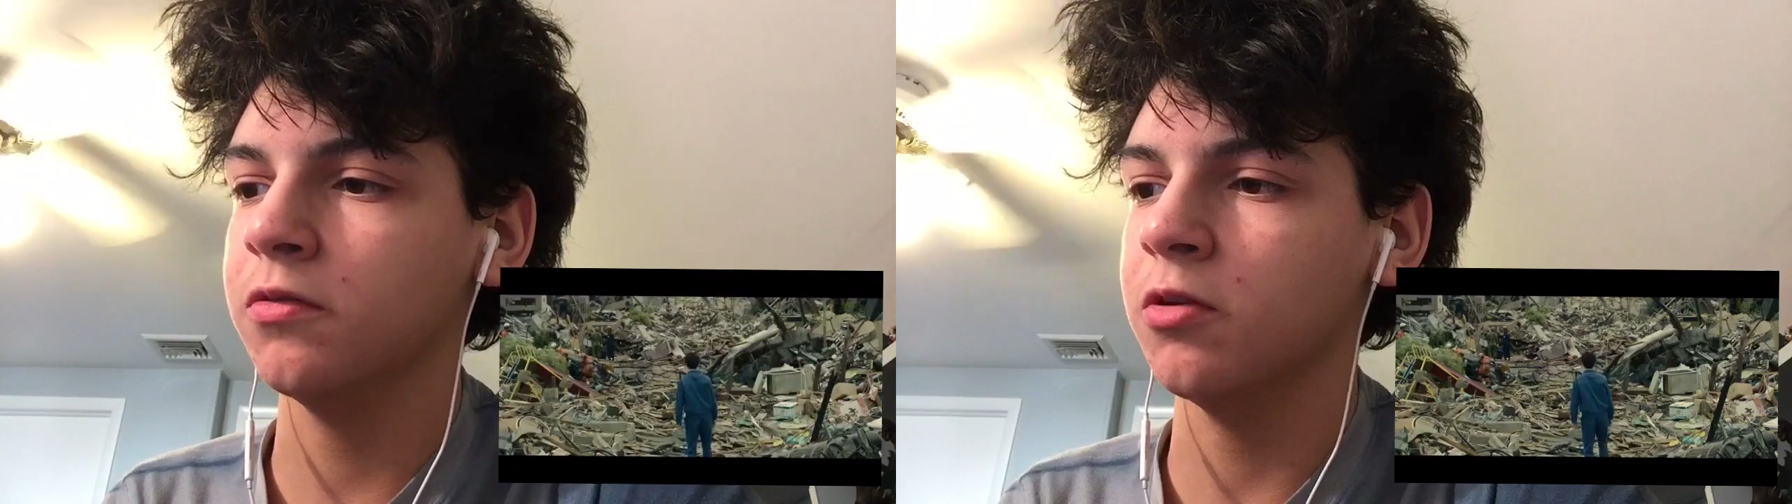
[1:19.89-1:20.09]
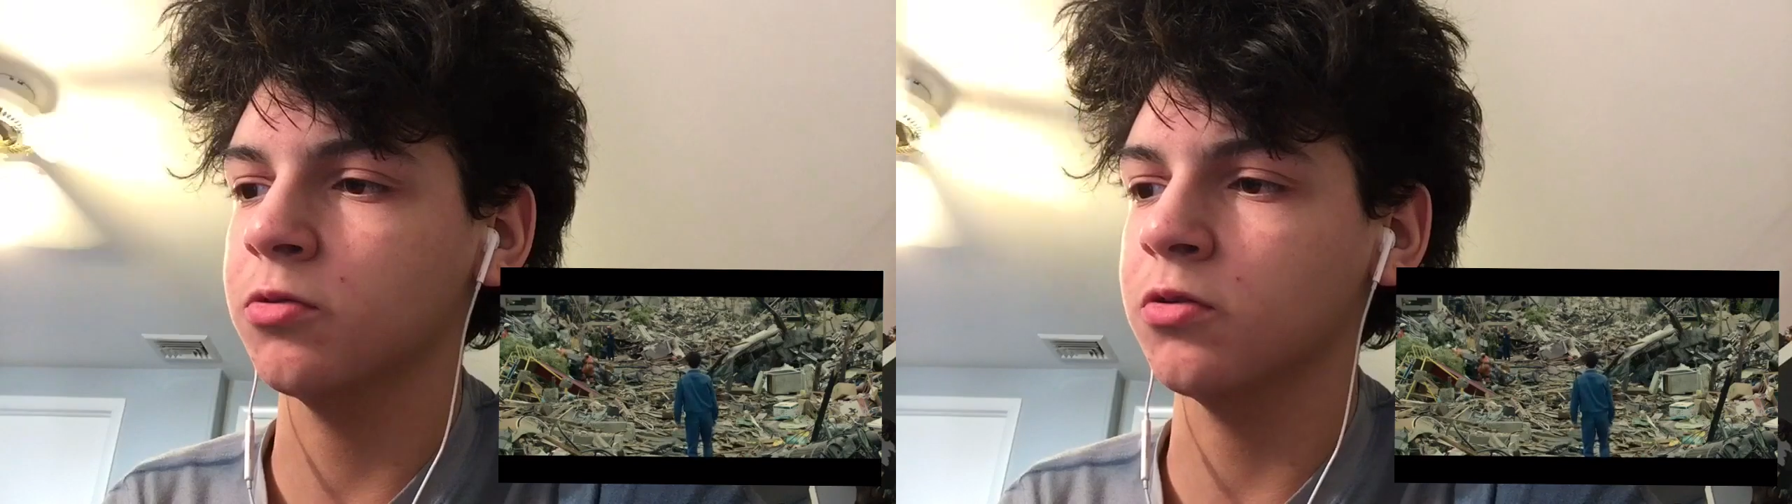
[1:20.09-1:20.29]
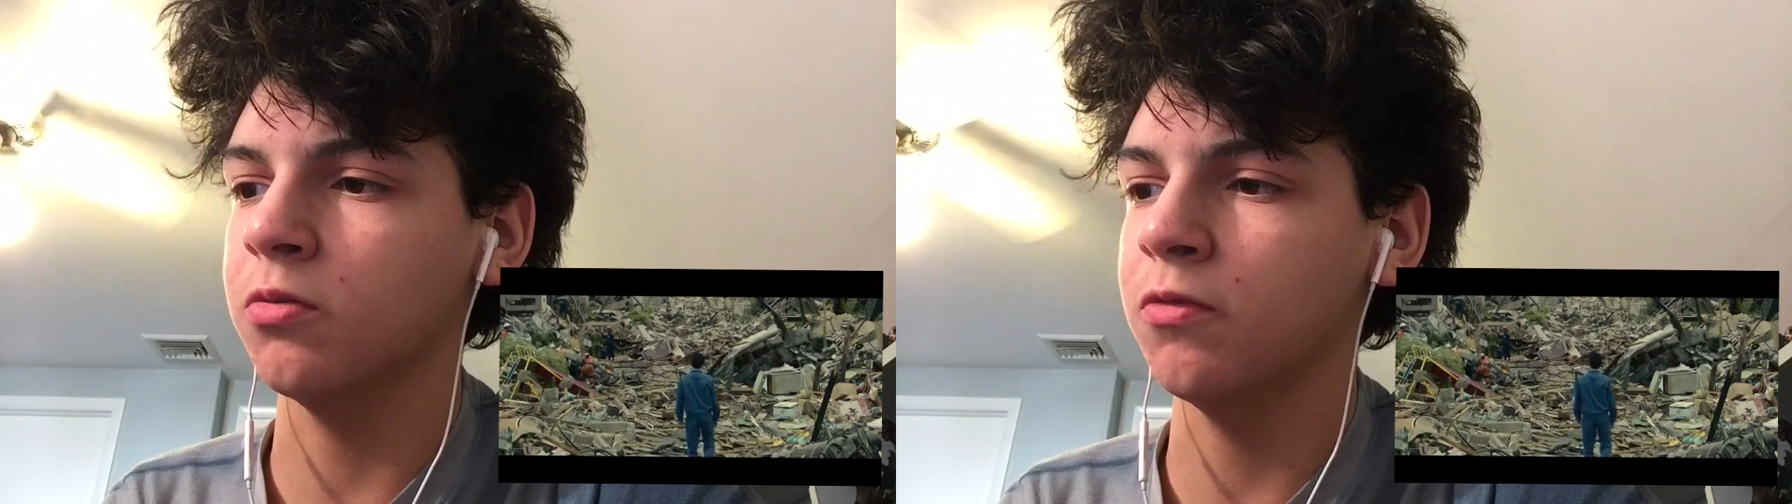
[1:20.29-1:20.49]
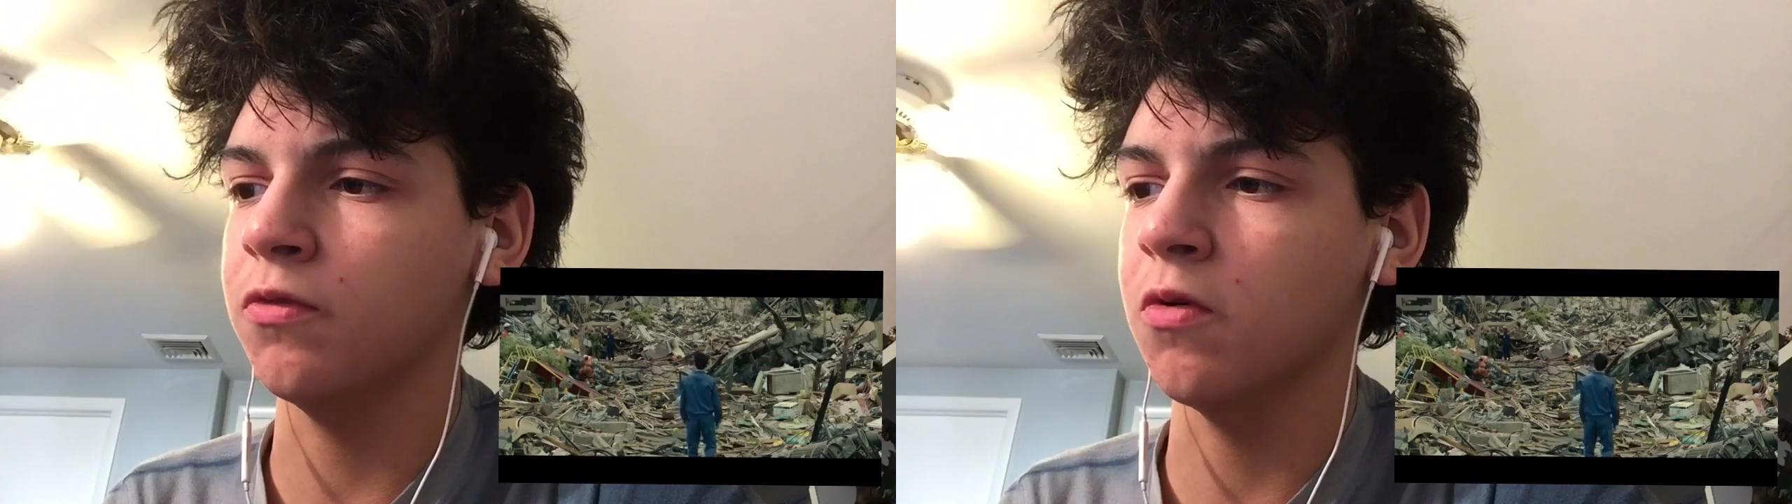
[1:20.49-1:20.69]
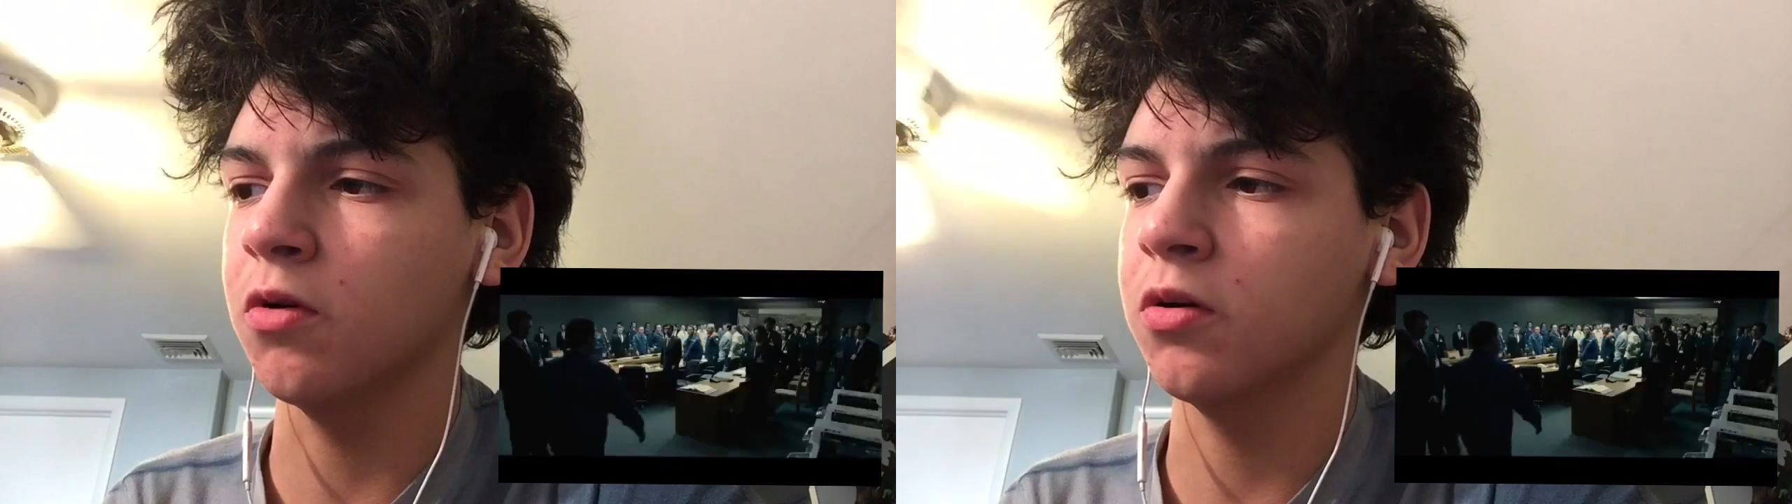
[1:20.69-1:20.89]
they were showing
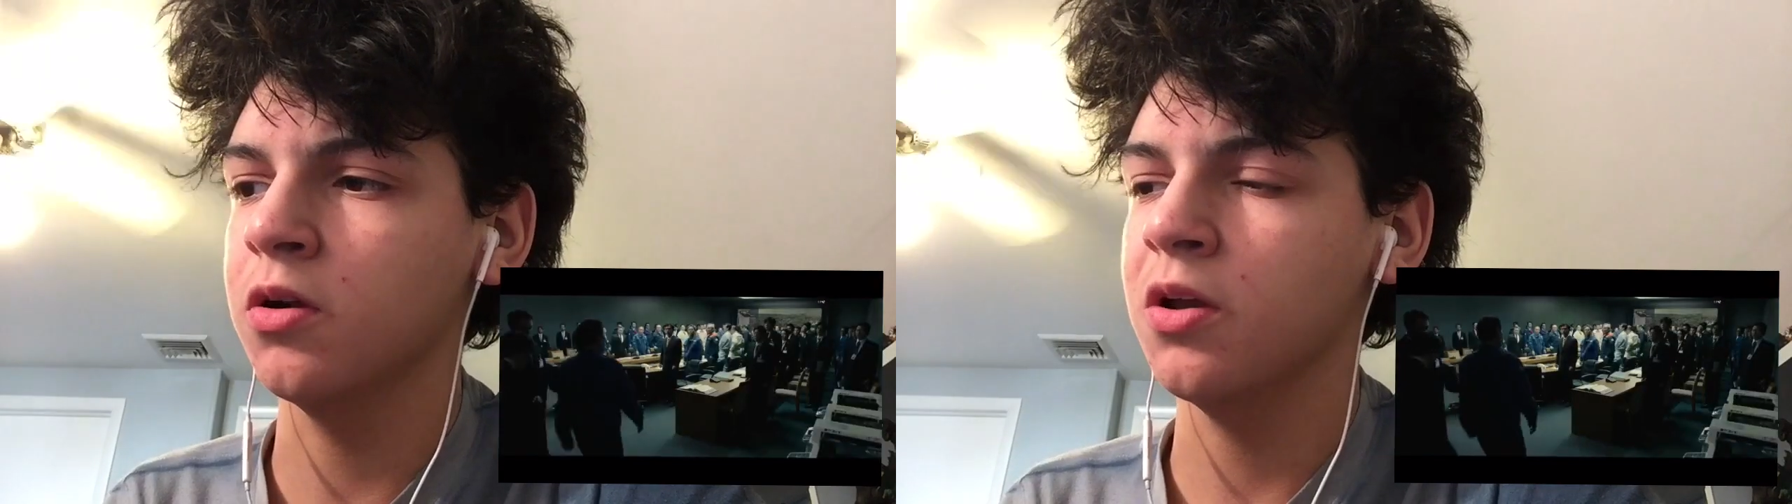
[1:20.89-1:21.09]
before.